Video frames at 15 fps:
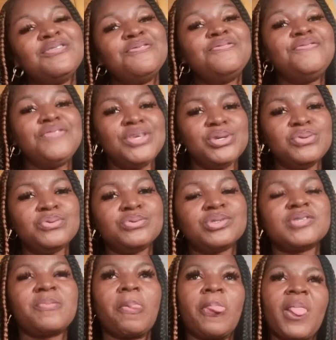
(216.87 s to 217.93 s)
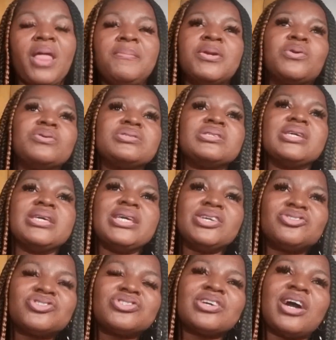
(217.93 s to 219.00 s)
views because
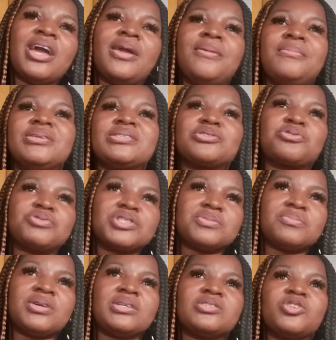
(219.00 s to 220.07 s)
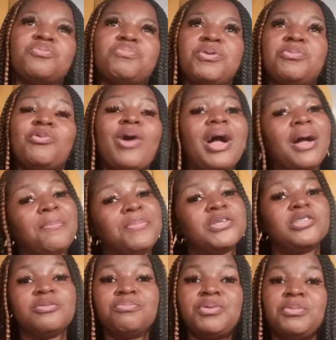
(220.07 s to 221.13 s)
each time it's Christmas, some people are happy,
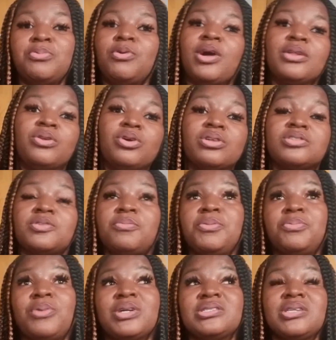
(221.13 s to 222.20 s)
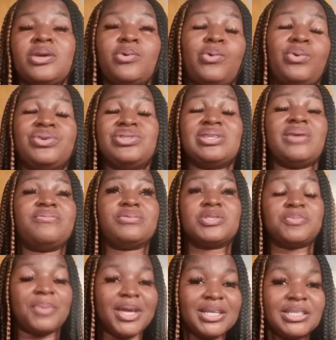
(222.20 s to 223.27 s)
some people are not. Some people are saying, oh, it's time for
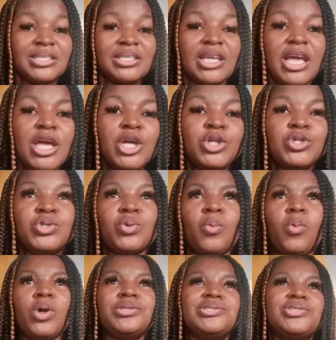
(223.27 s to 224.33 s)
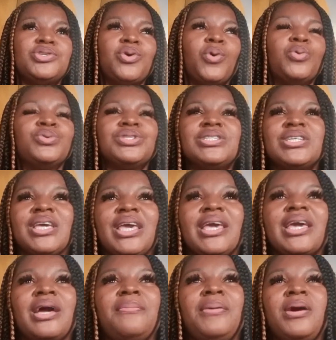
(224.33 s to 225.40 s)
spending. So what's your own
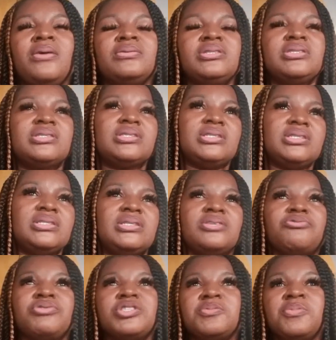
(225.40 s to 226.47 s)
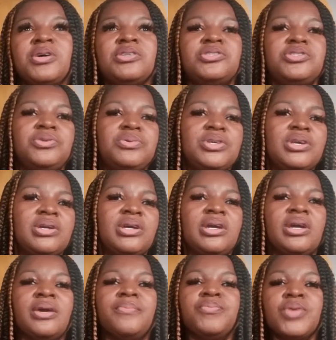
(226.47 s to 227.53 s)
take about this season, Christmas, New
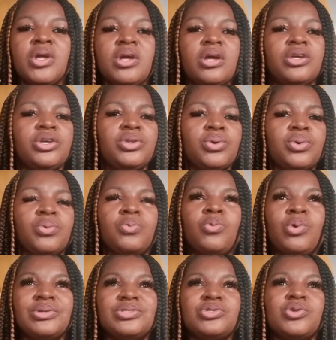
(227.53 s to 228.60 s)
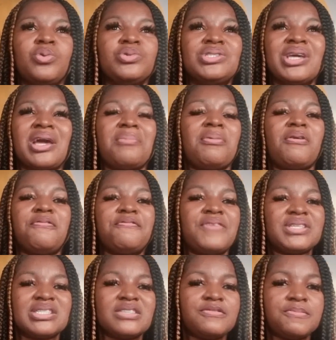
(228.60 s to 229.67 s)
Year? You know, what's your own take about
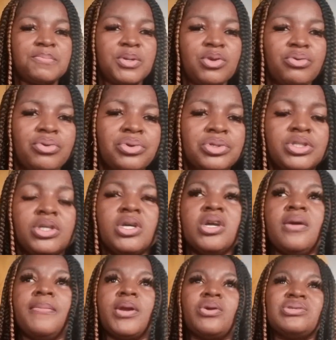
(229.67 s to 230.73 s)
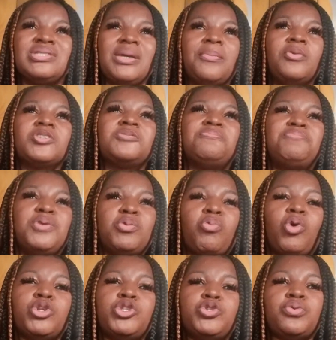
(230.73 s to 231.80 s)
festive period? Because there must be
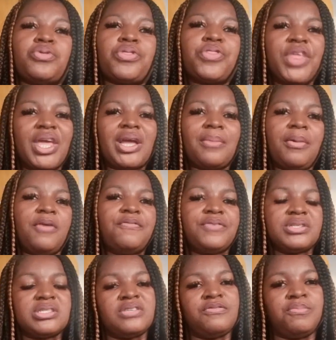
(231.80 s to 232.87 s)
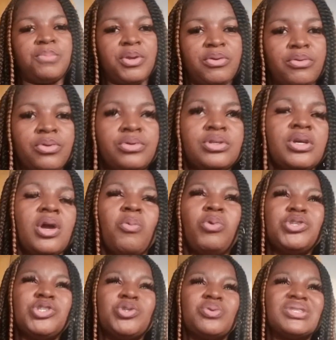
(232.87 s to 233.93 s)
what you think about festive period.
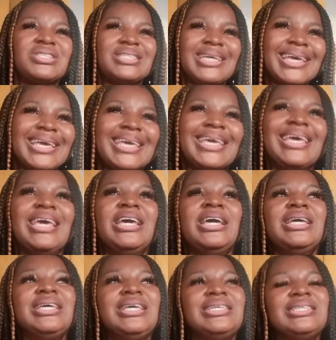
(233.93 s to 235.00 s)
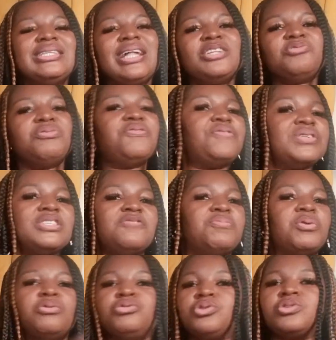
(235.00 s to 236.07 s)
What's your take? Is it that during festive
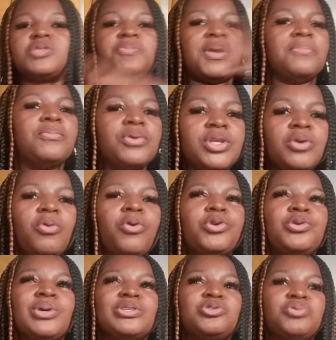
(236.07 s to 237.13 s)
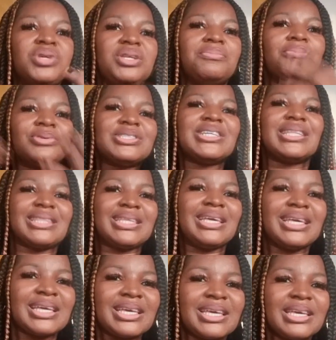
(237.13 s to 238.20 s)
period you just spend money or you are doing the budget
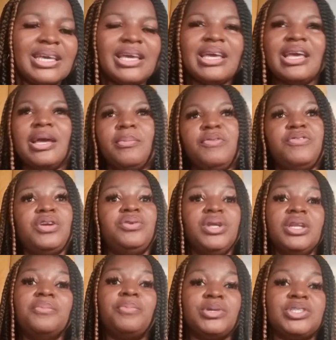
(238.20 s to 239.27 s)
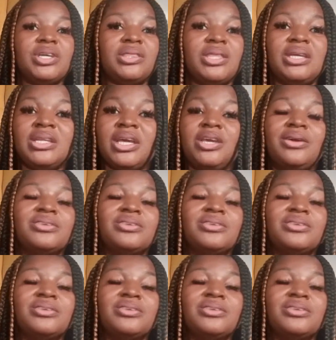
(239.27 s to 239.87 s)
thing? if you're doing the budget thing then